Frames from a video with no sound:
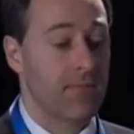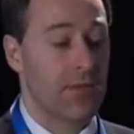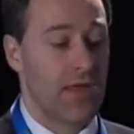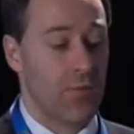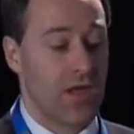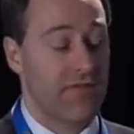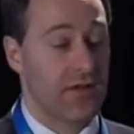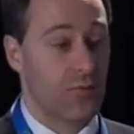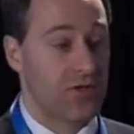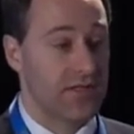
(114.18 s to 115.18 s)
Then we have
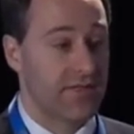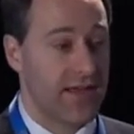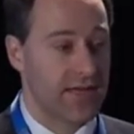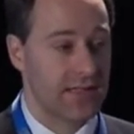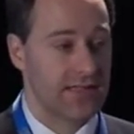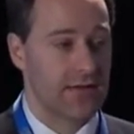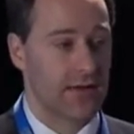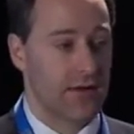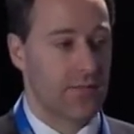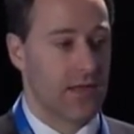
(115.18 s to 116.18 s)
adverse effects
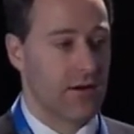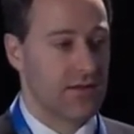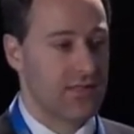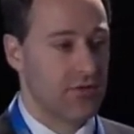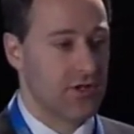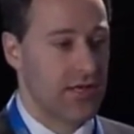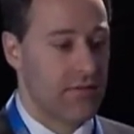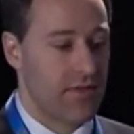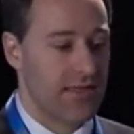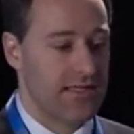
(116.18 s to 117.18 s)
that are associated
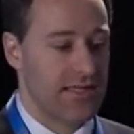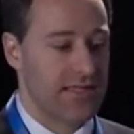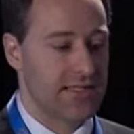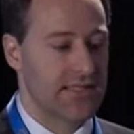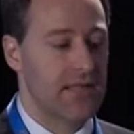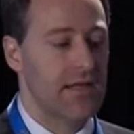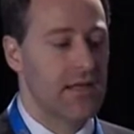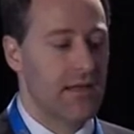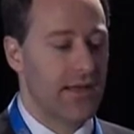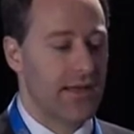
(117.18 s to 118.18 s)
with these tests,
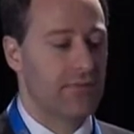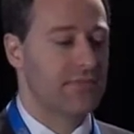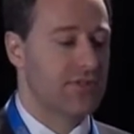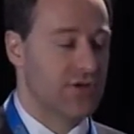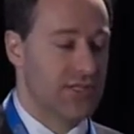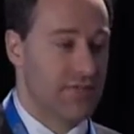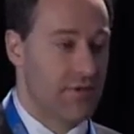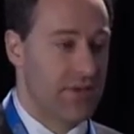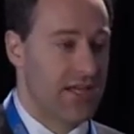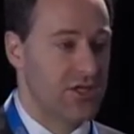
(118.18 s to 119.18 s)
like stress for
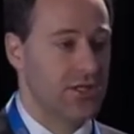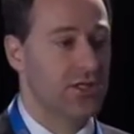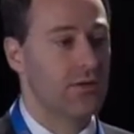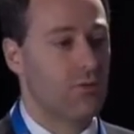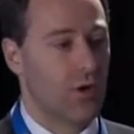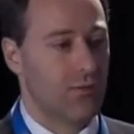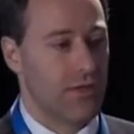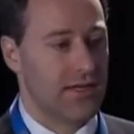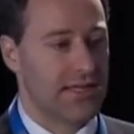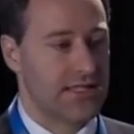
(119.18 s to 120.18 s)
the patient, what will
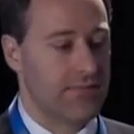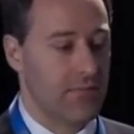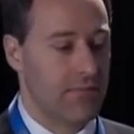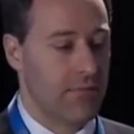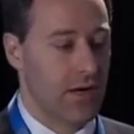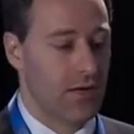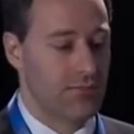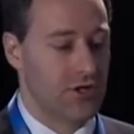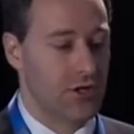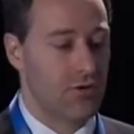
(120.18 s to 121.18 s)
the test
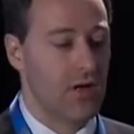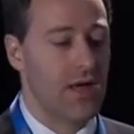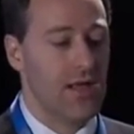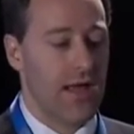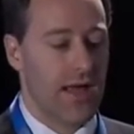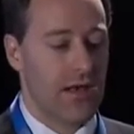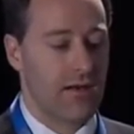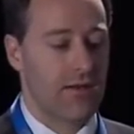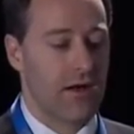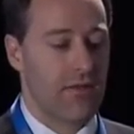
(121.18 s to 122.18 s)
show,
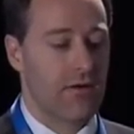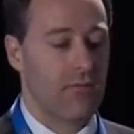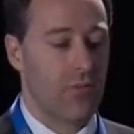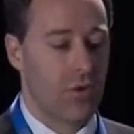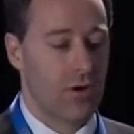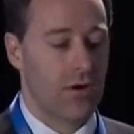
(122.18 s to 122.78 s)
and other more